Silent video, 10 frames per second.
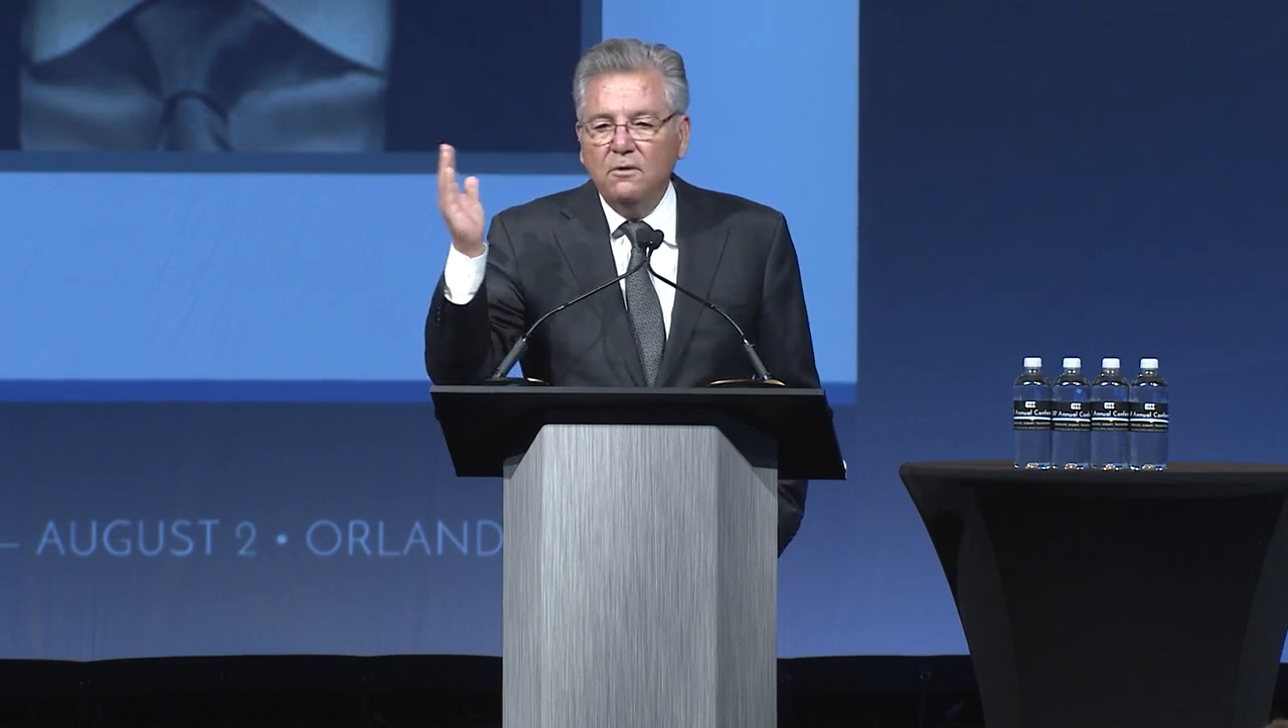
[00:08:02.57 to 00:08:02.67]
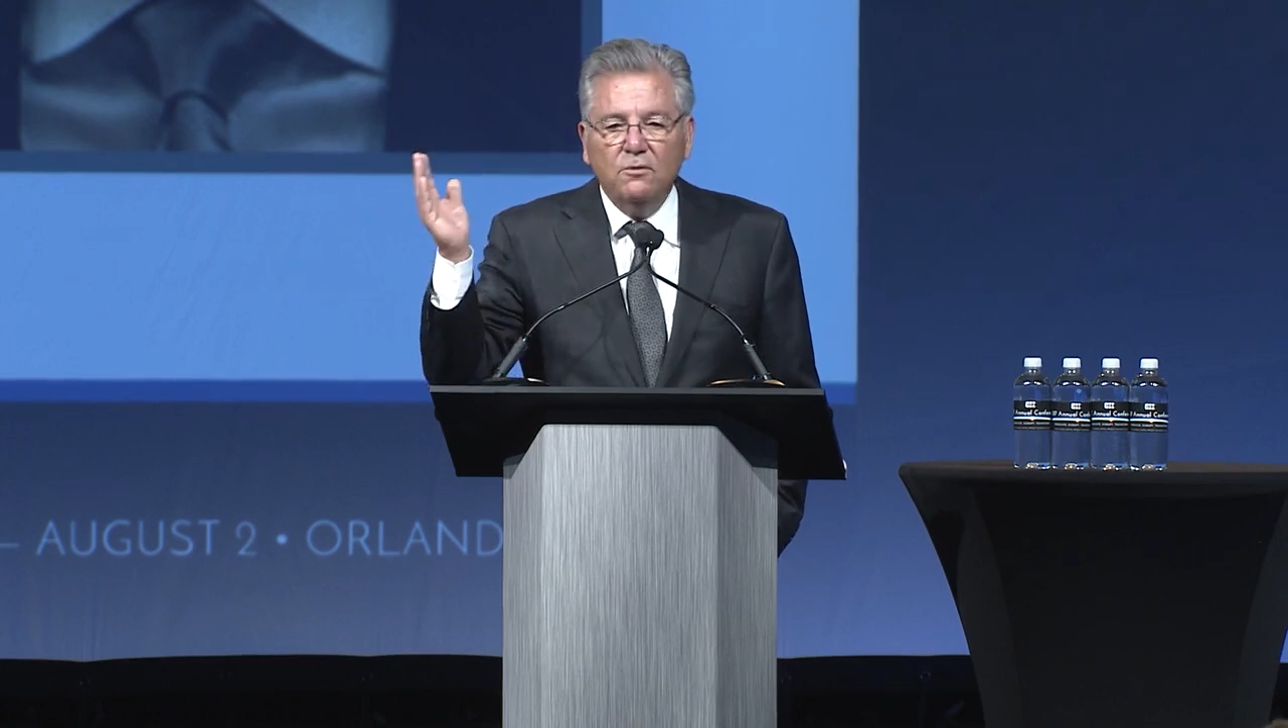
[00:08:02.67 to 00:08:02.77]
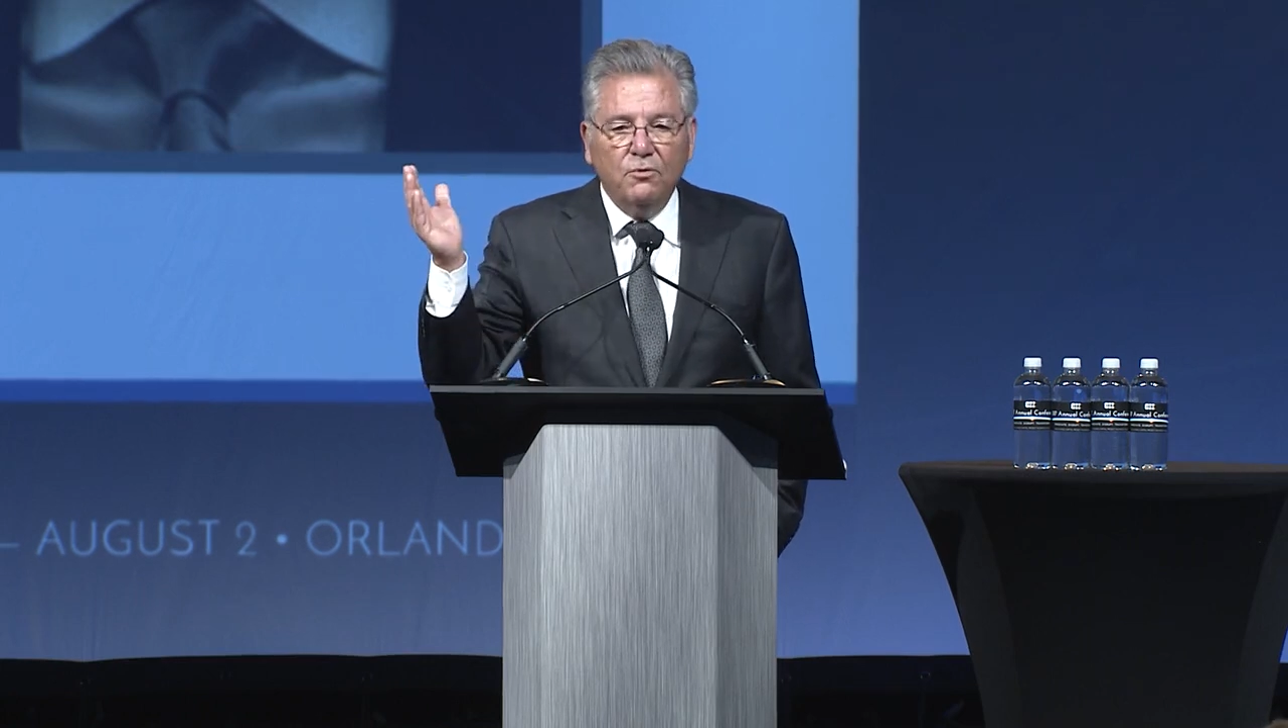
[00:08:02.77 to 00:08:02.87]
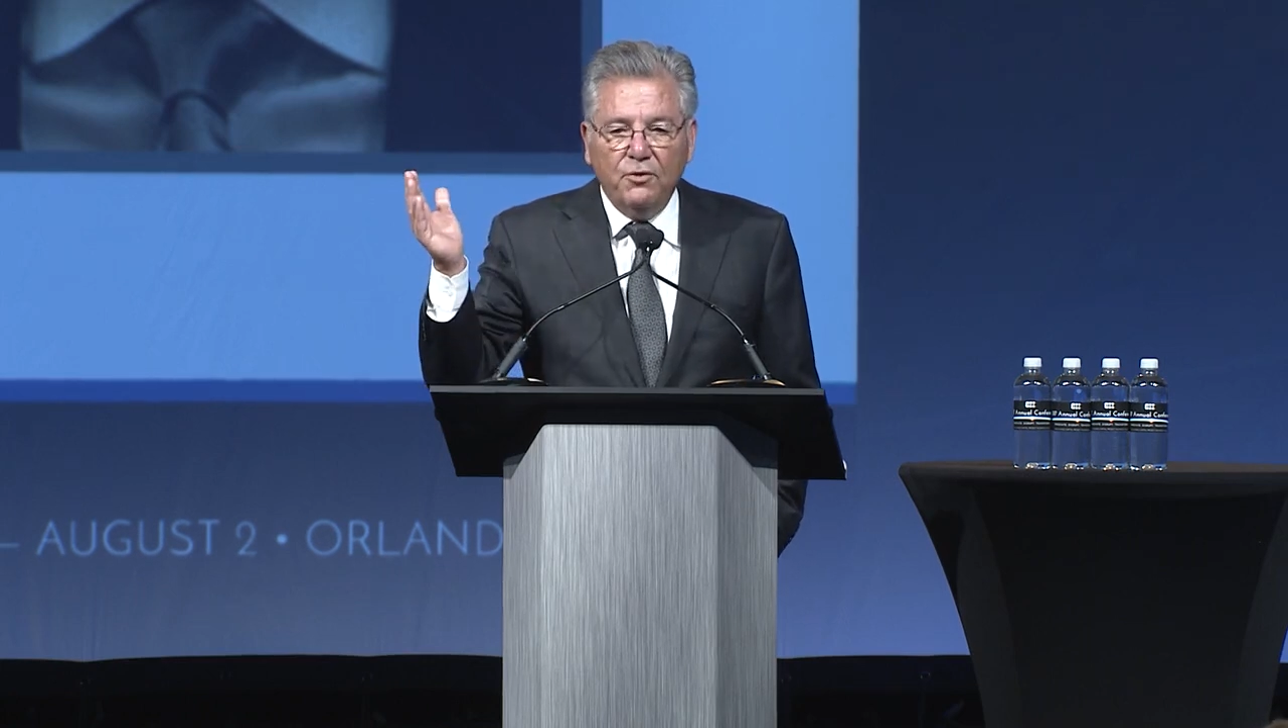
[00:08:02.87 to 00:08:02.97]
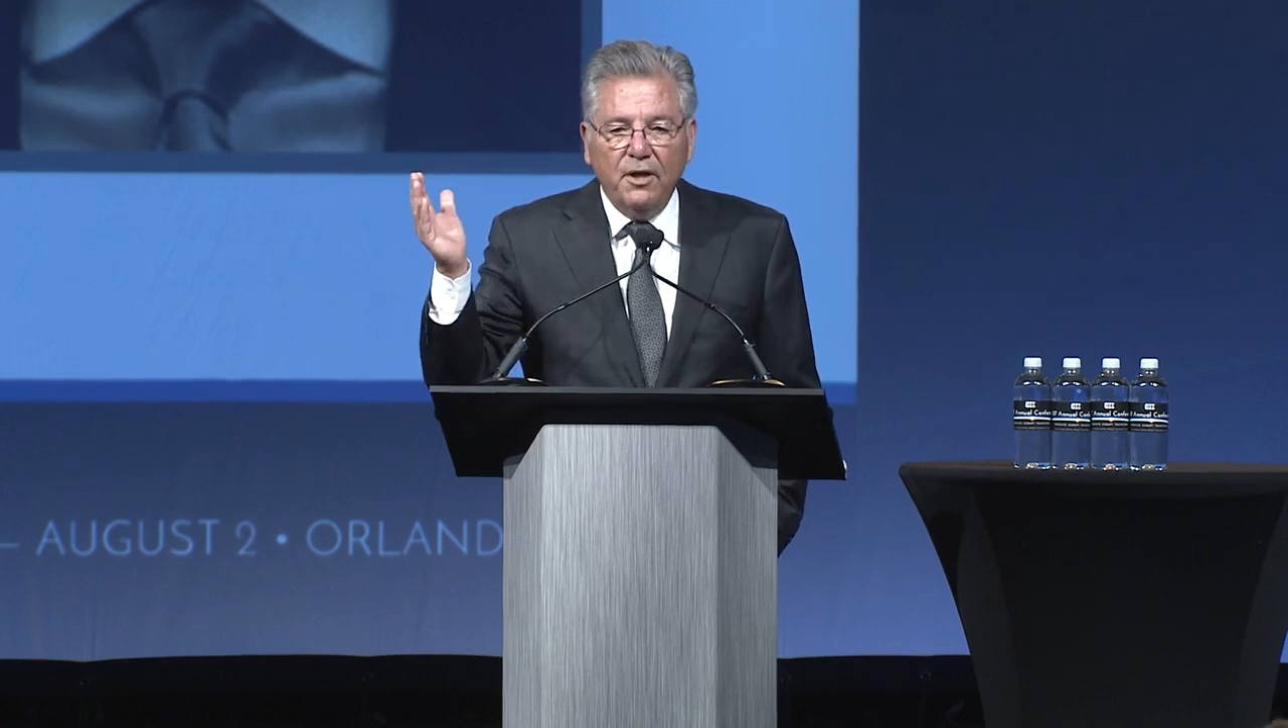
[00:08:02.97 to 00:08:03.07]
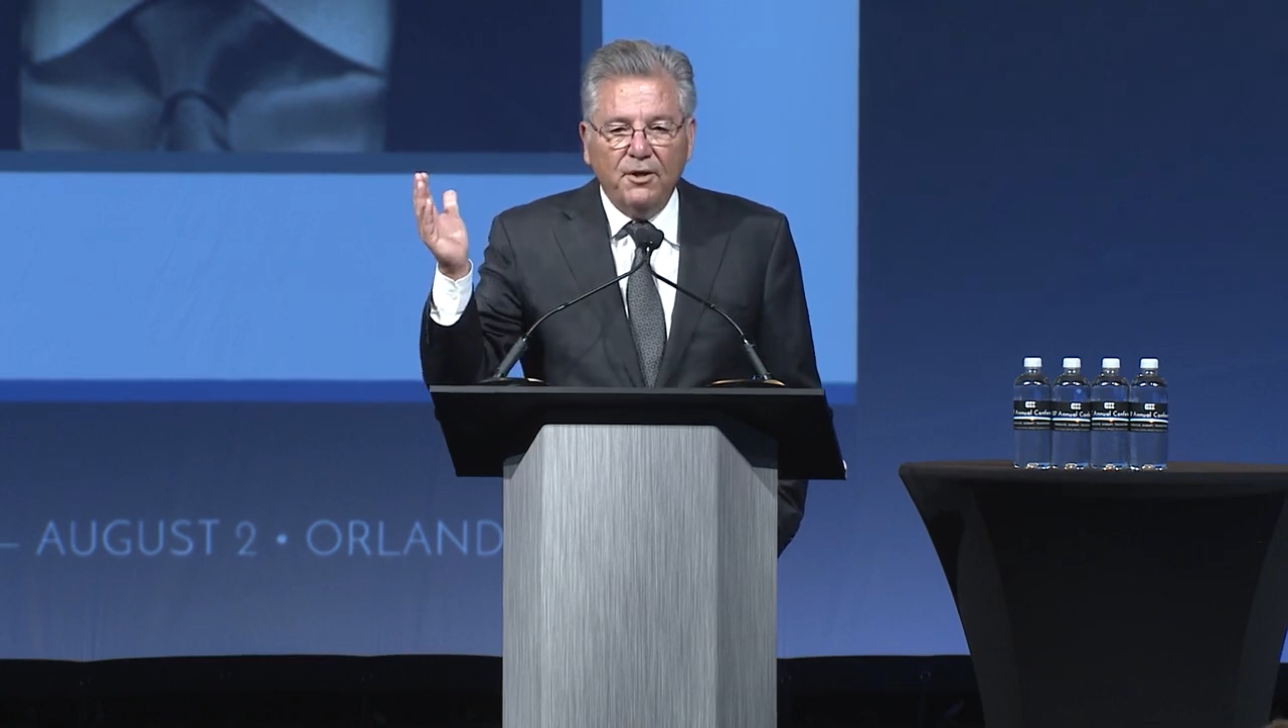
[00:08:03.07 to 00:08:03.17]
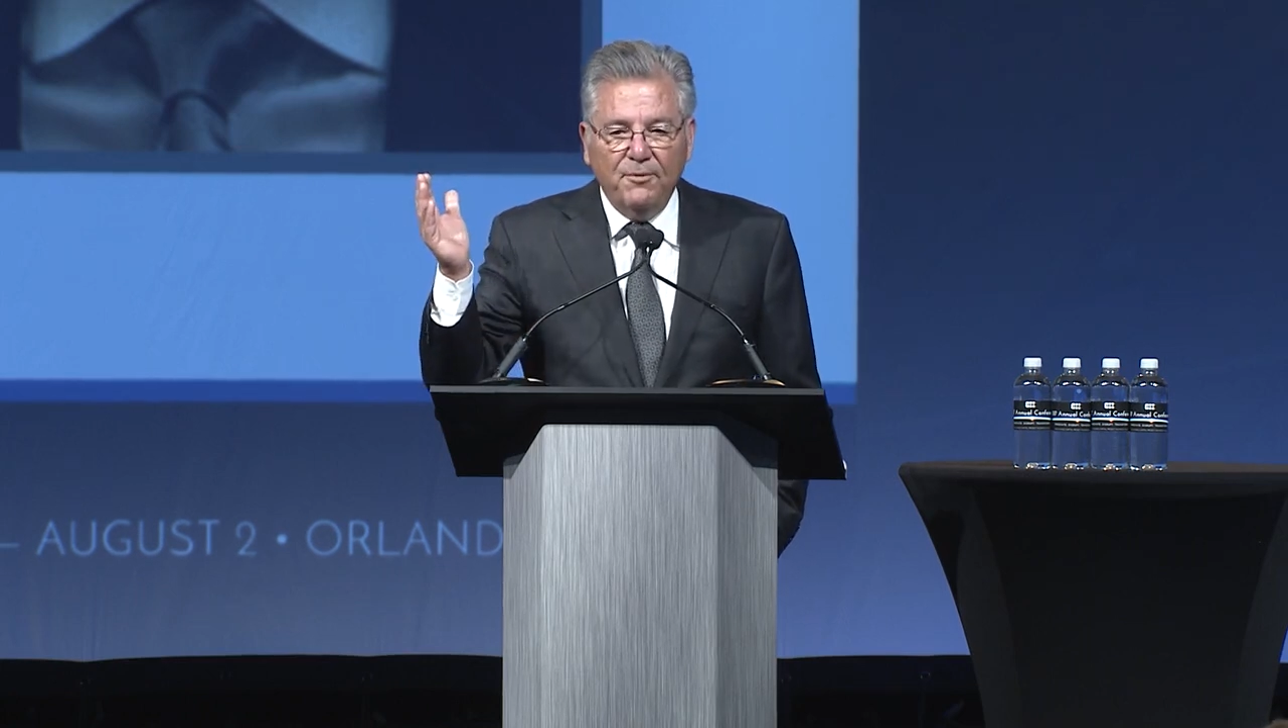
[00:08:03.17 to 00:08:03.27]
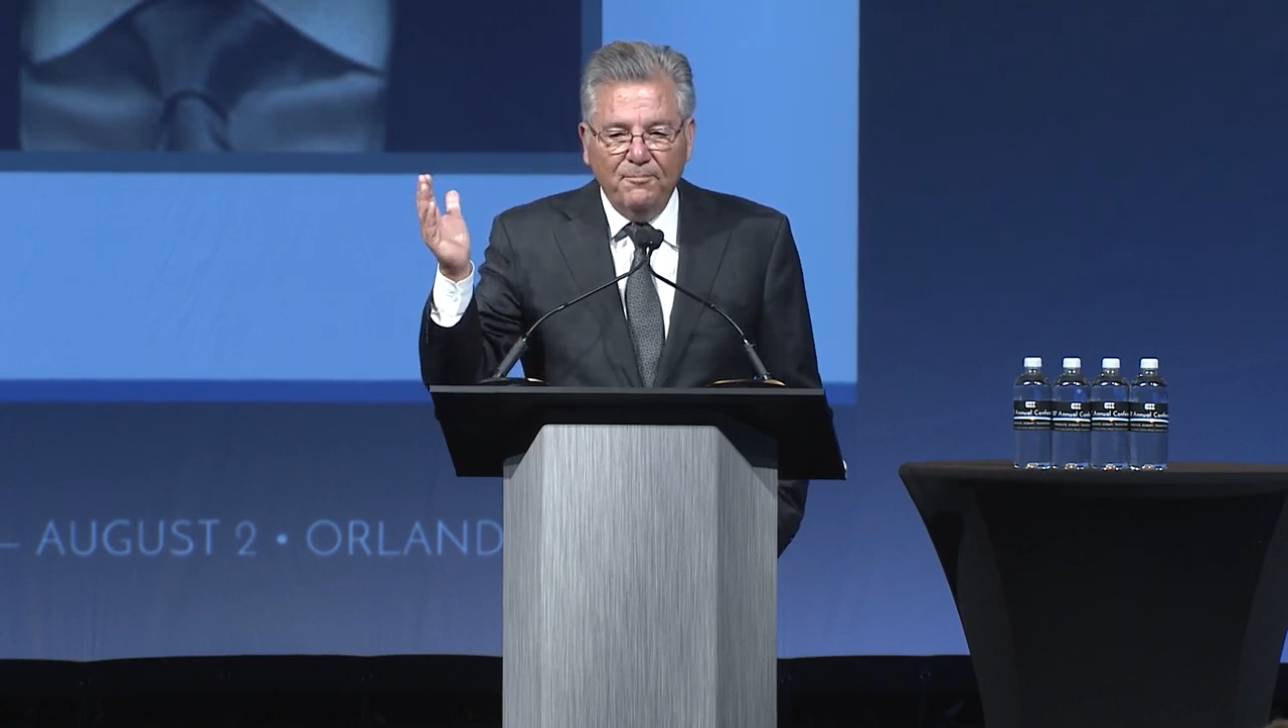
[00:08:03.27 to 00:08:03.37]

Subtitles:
So thank you.